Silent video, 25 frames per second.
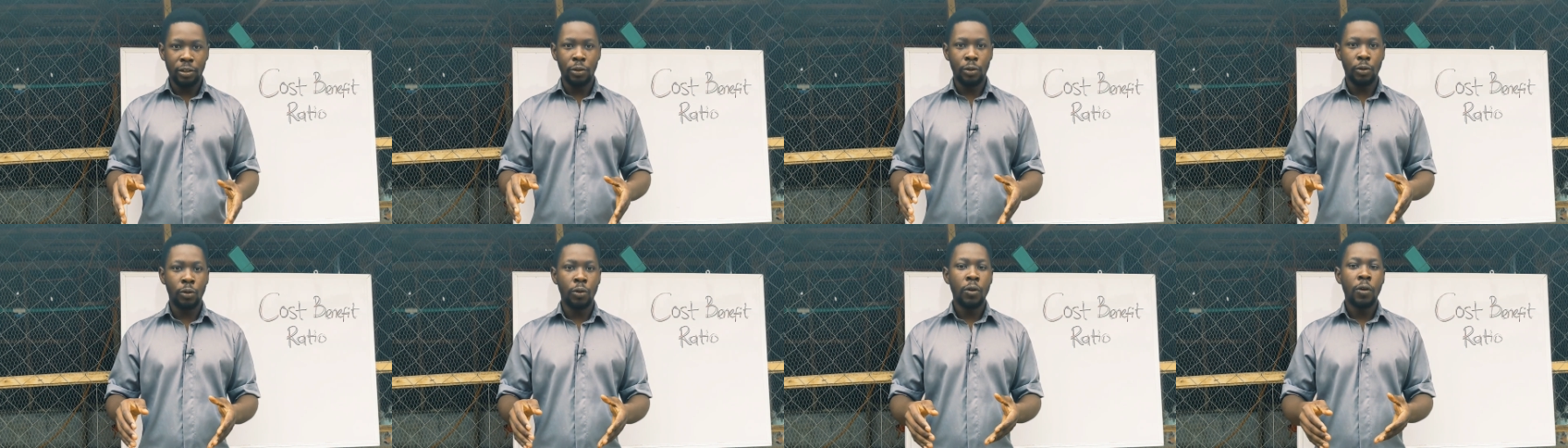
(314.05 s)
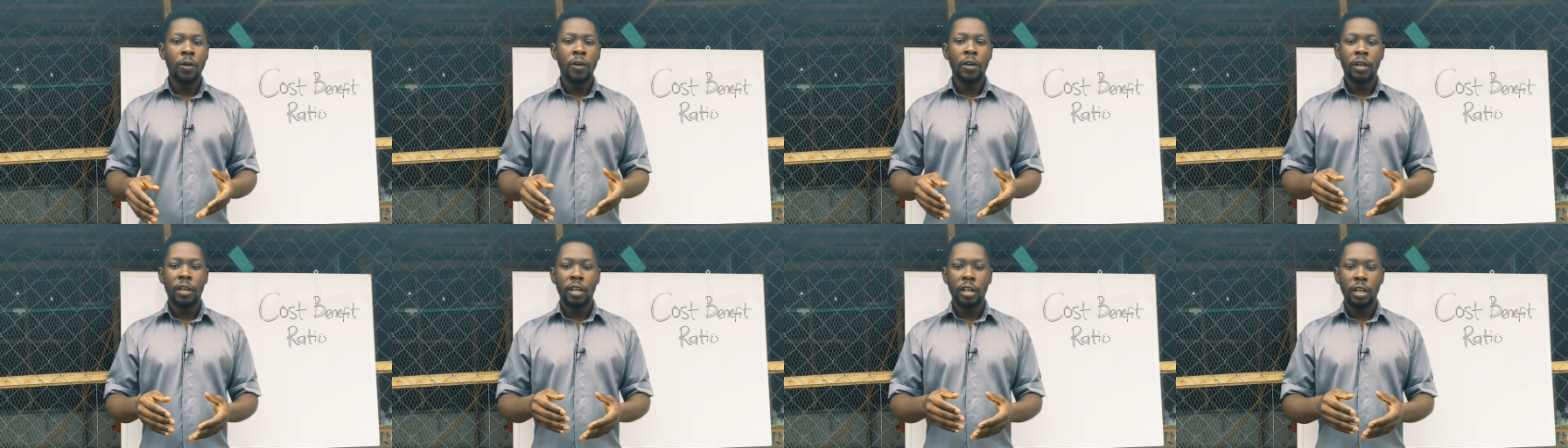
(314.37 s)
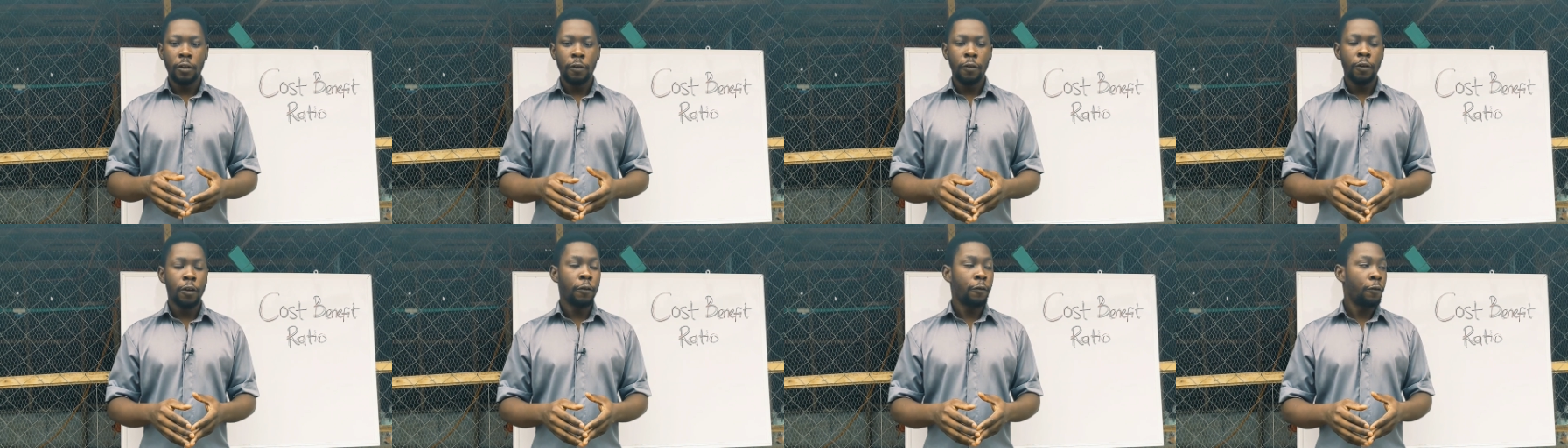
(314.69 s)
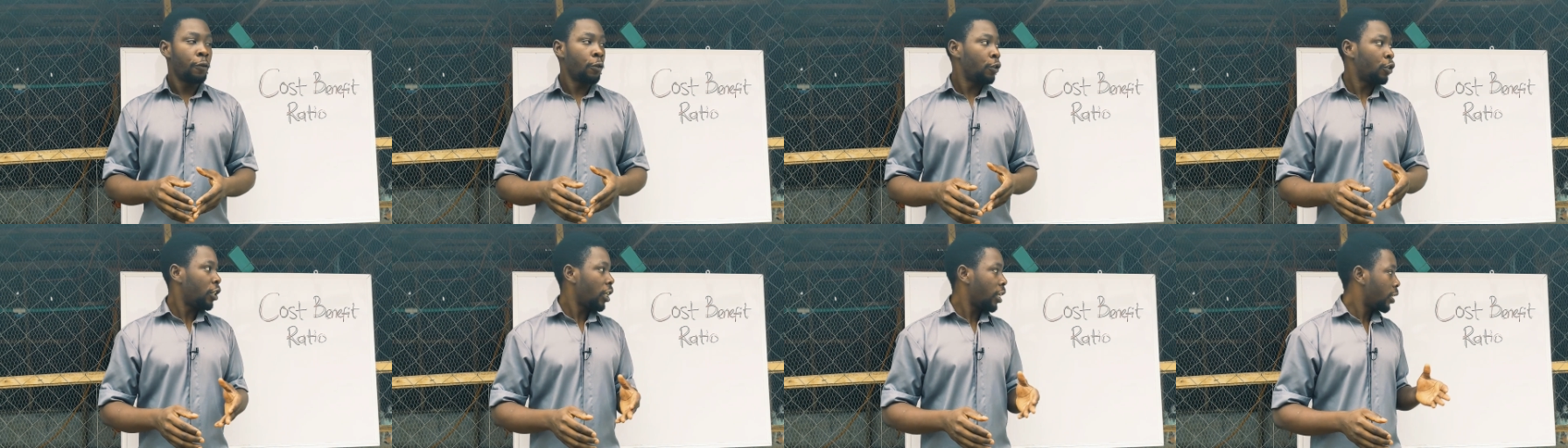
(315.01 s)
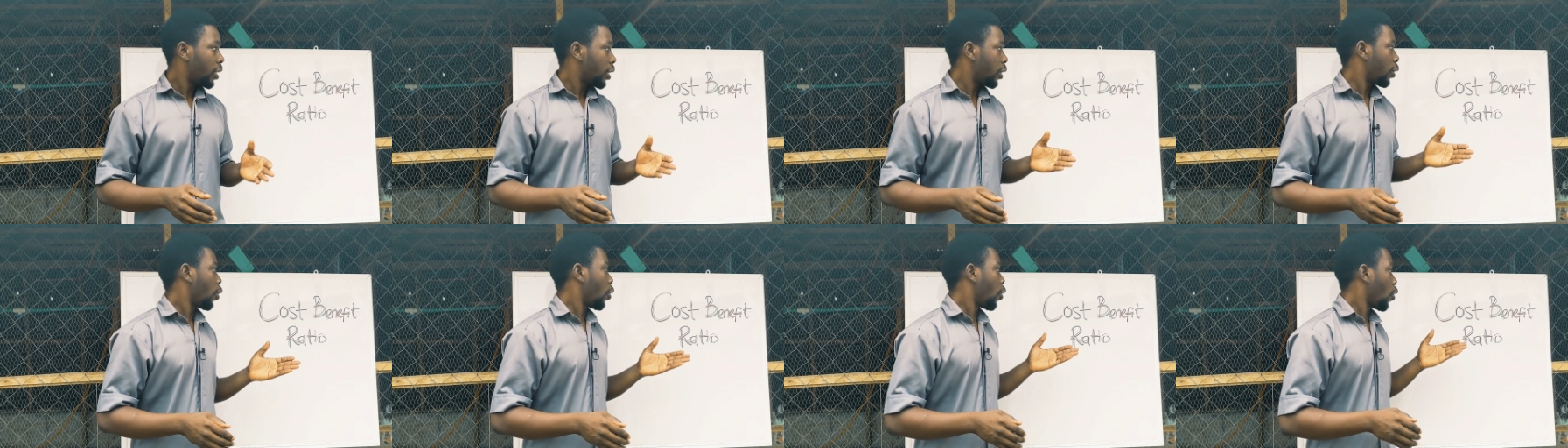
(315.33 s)
You know, if you
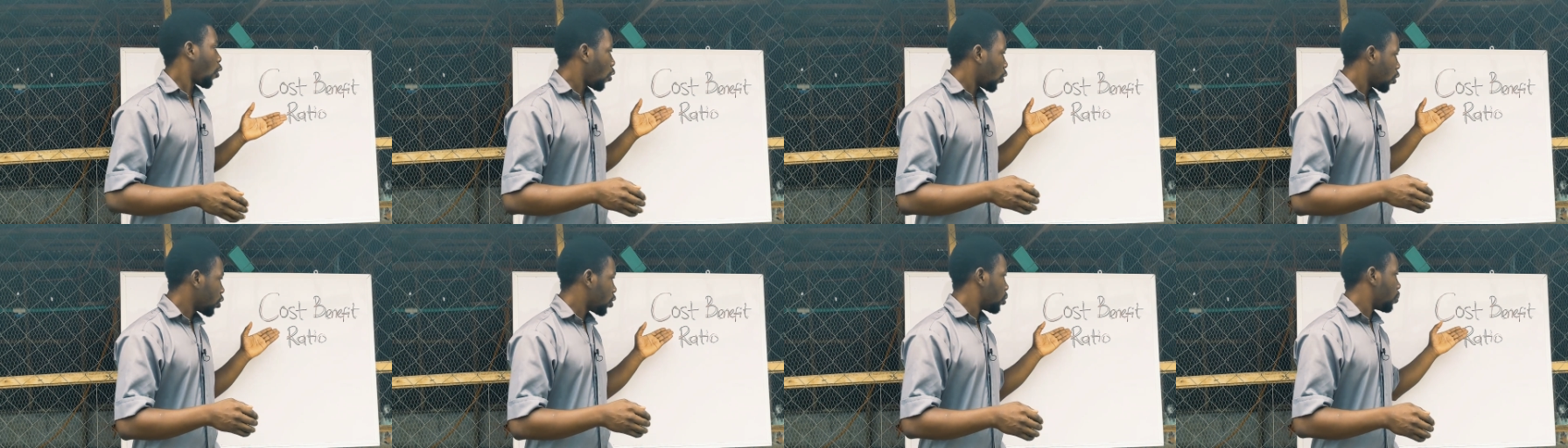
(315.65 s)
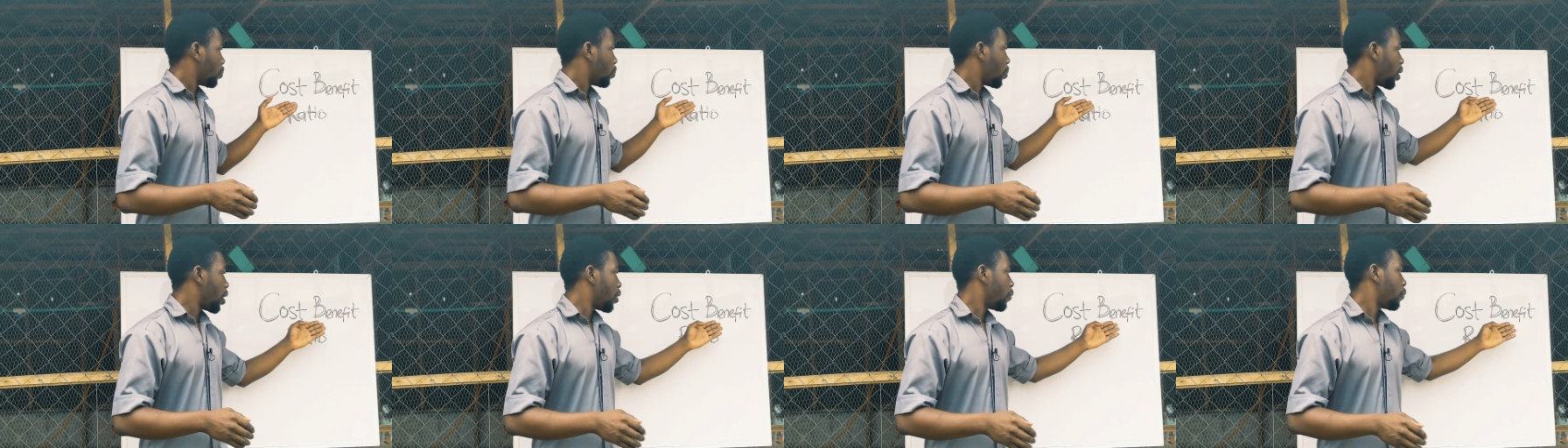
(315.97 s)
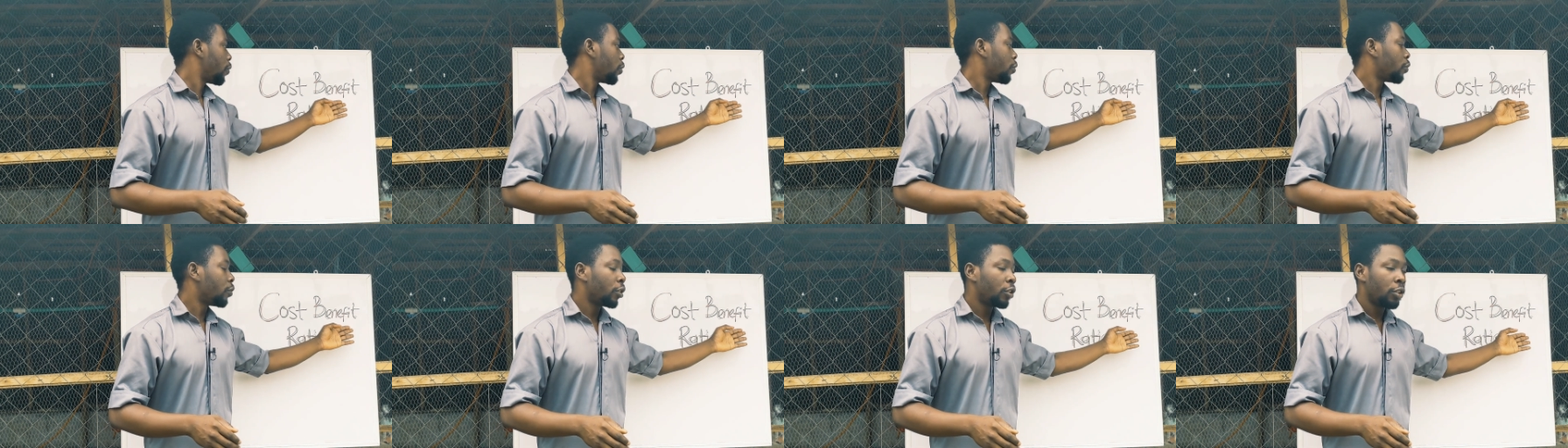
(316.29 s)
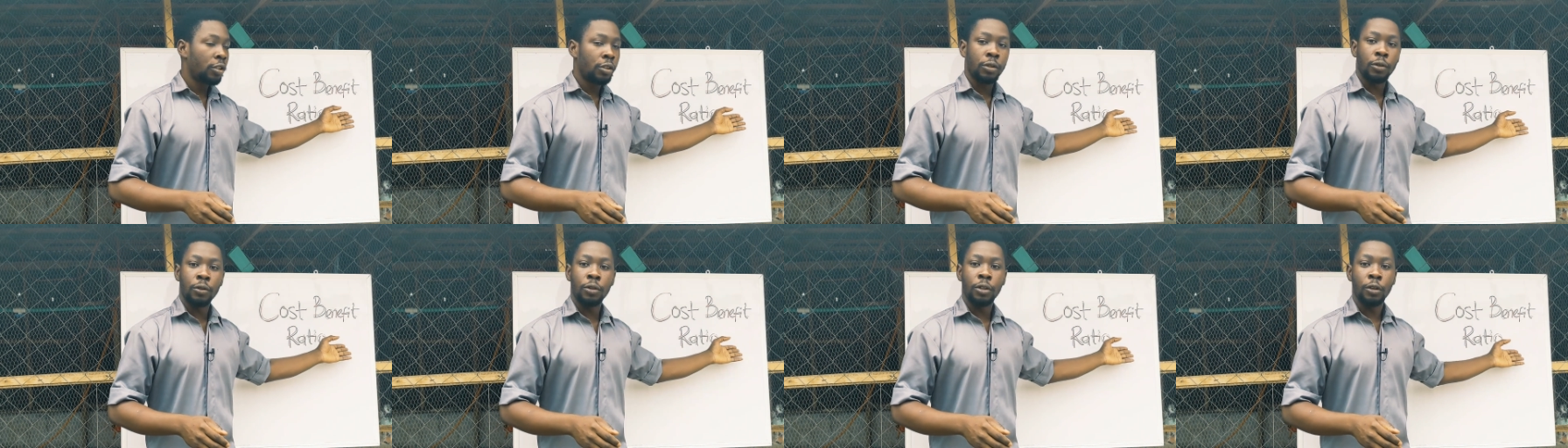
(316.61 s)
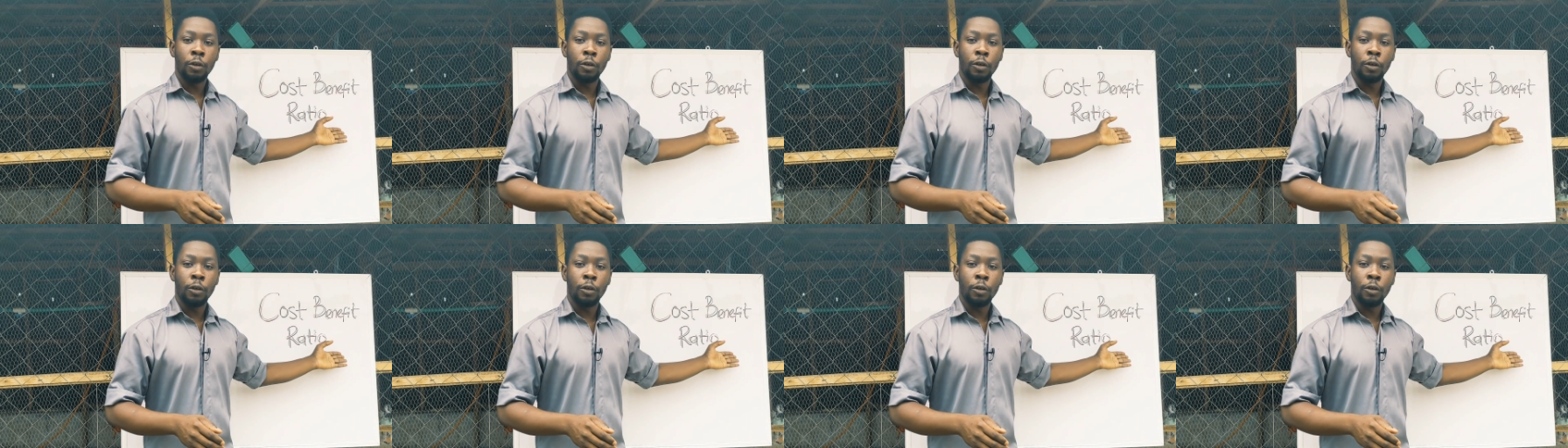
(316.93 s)
check the cost benefit ratio, the
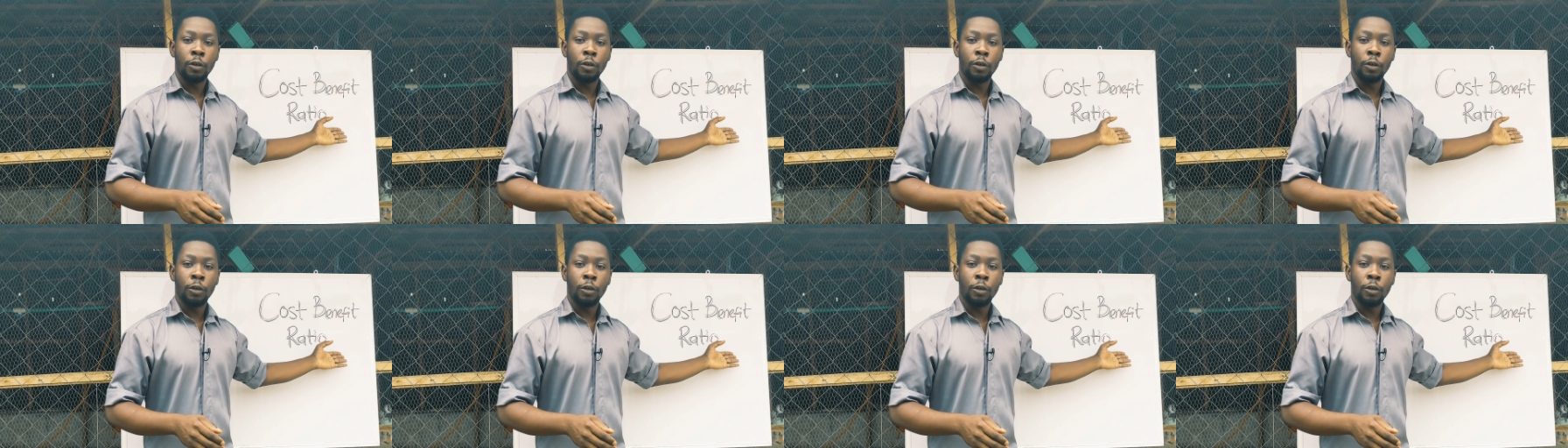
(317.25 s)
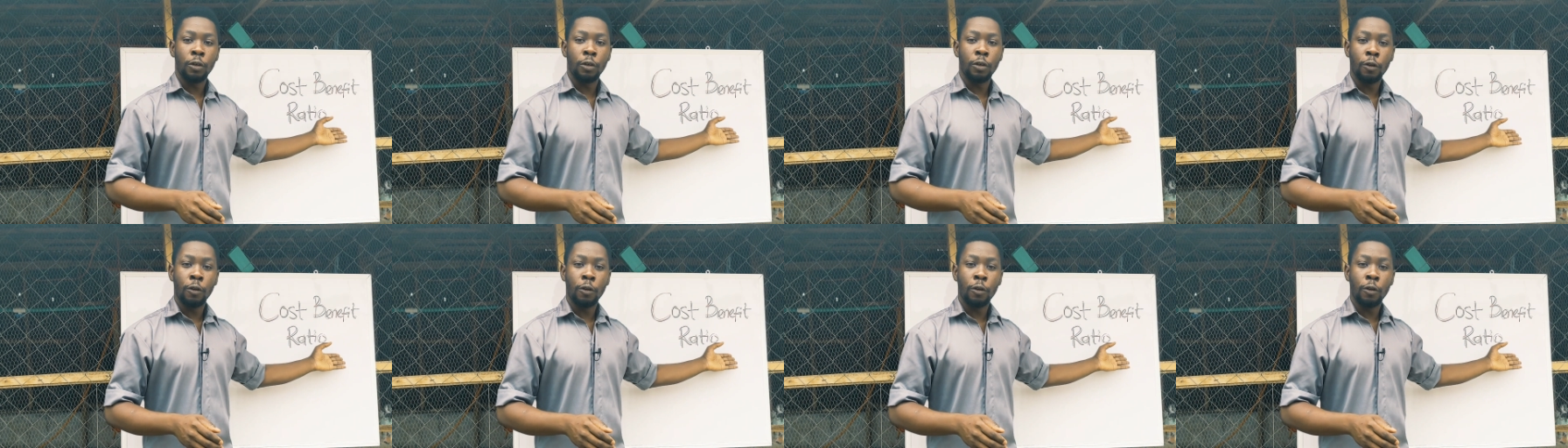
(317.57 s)
overall cost